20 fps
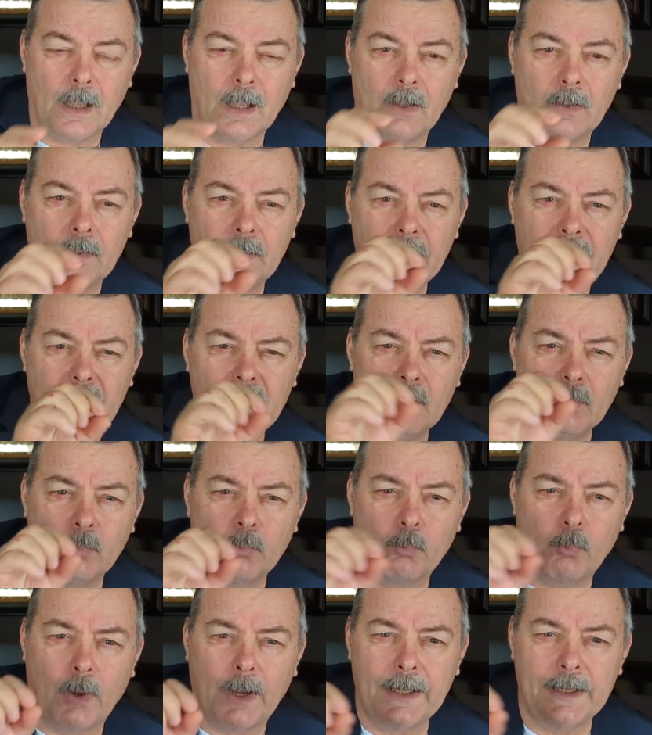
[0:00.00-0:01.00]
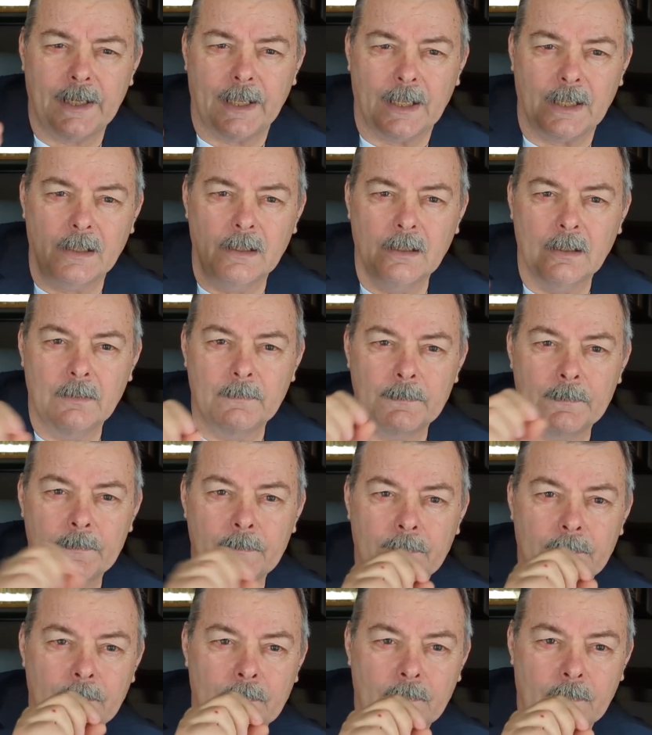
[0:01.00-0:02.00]
A legal writing
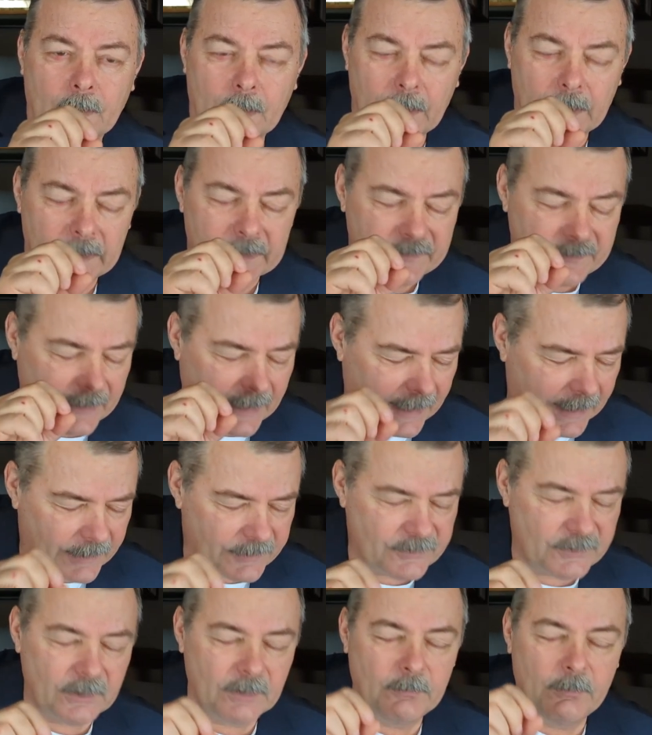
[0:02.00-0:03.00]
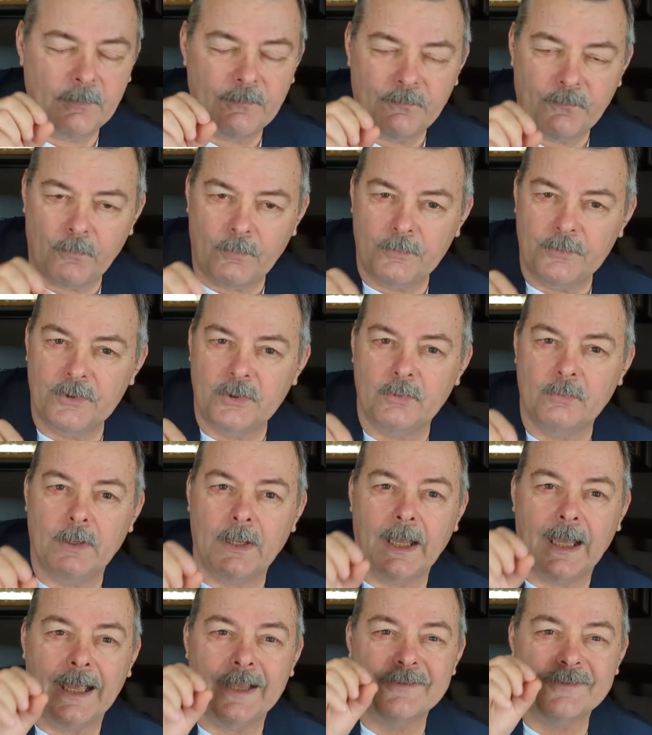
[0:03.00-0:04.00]
is actually referred to
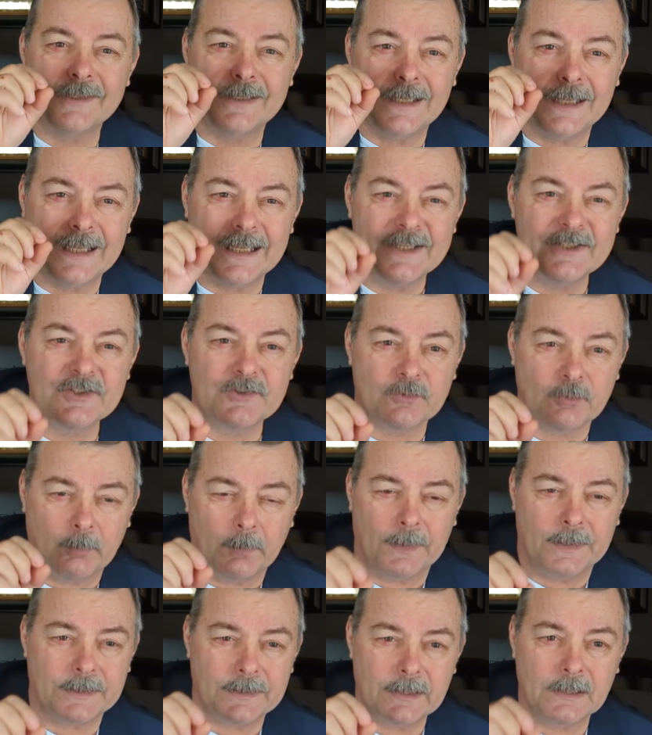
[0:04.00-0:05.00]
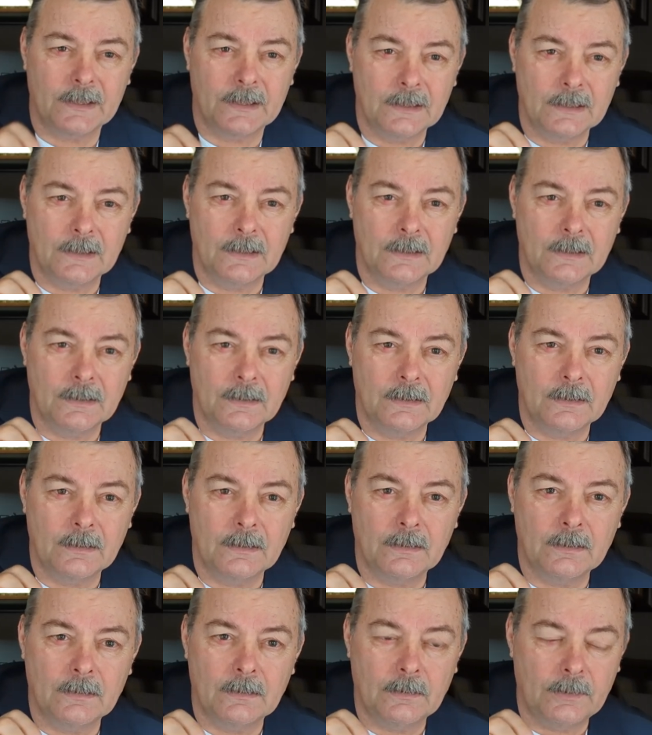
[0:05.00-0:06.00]
as an instrument.
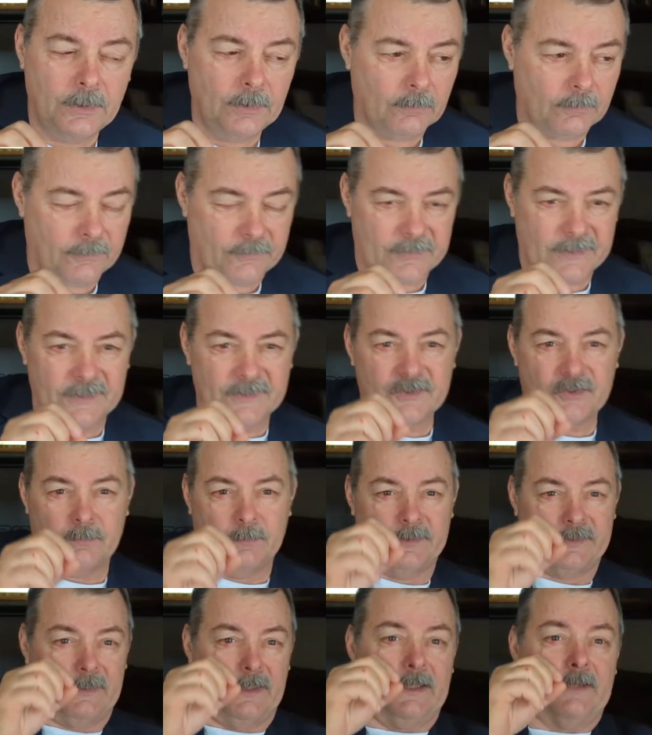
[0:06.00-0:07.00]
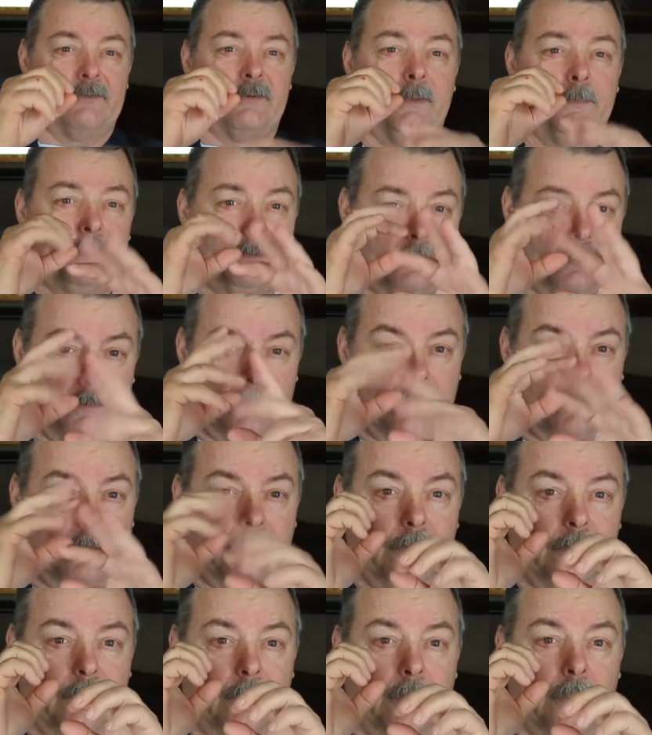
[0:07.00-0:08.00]
You know, there's instruments like a trumpet,
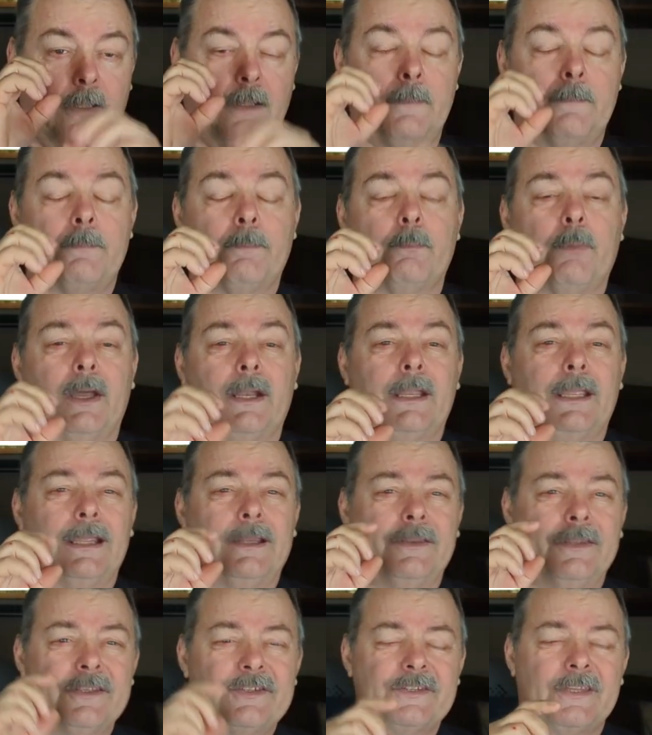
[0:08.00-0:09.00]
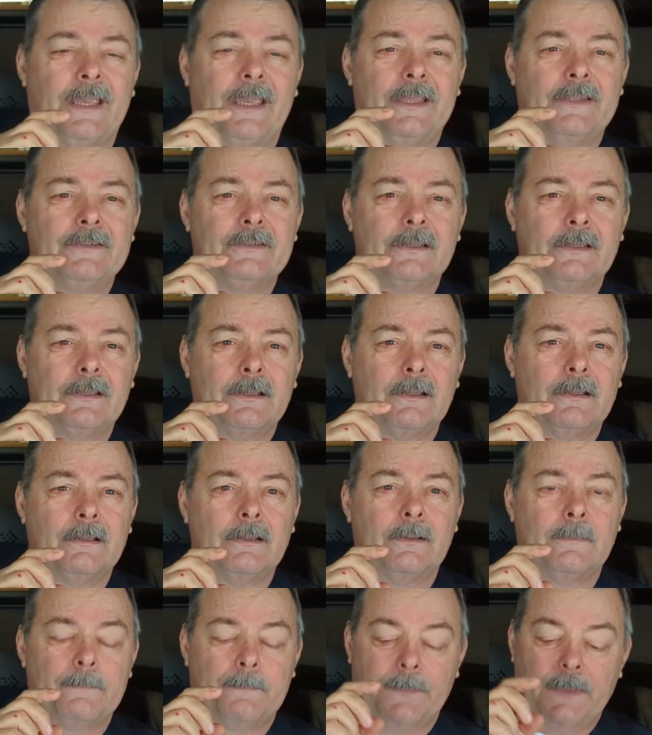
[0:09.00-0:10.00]
but in this case,
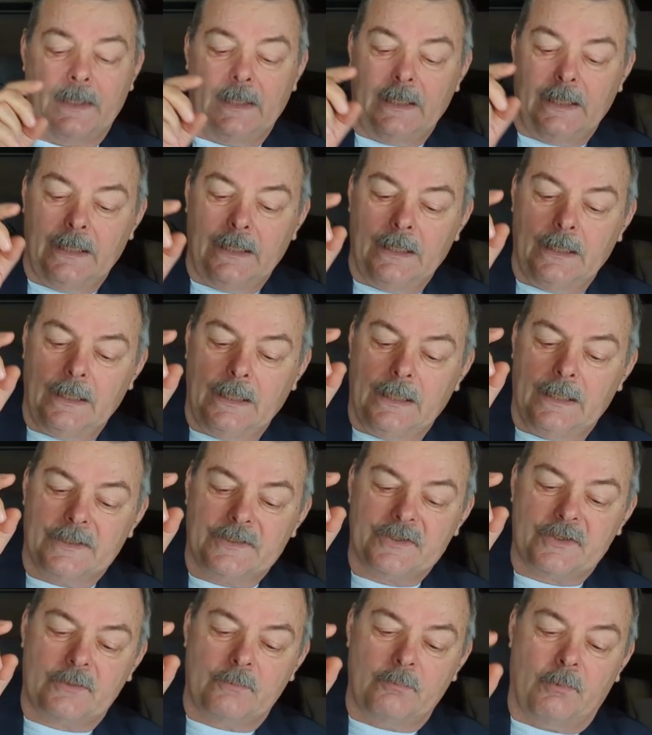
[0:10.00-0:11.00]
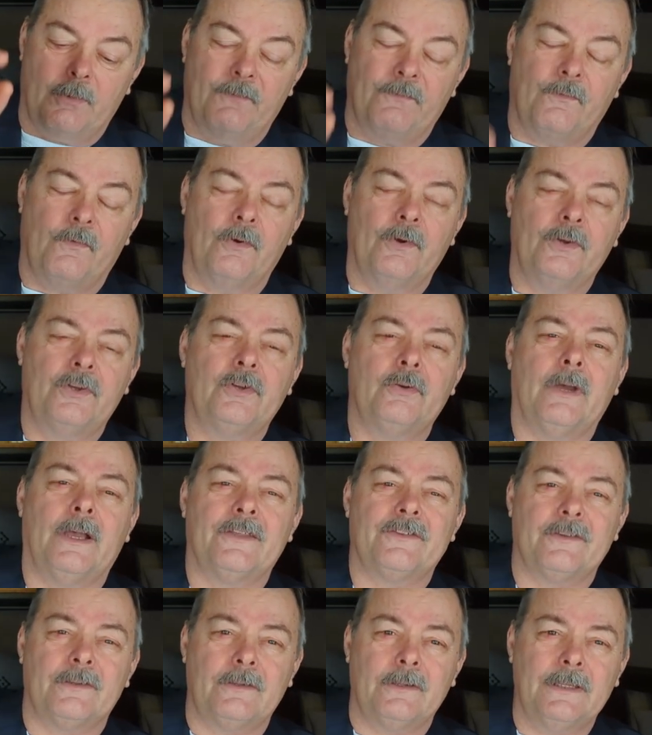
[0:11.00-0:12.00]
it's referred to
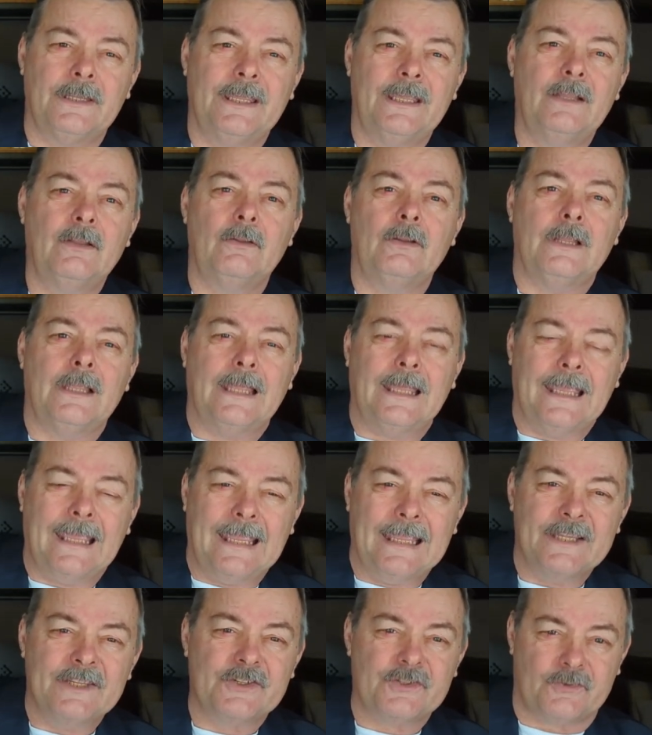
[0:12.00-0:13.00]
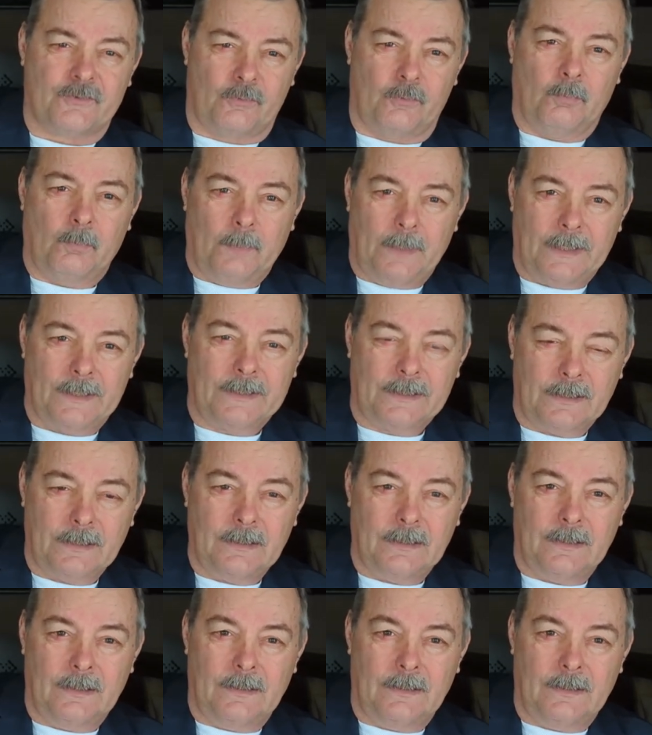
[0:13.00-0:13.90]
as a legal instrument.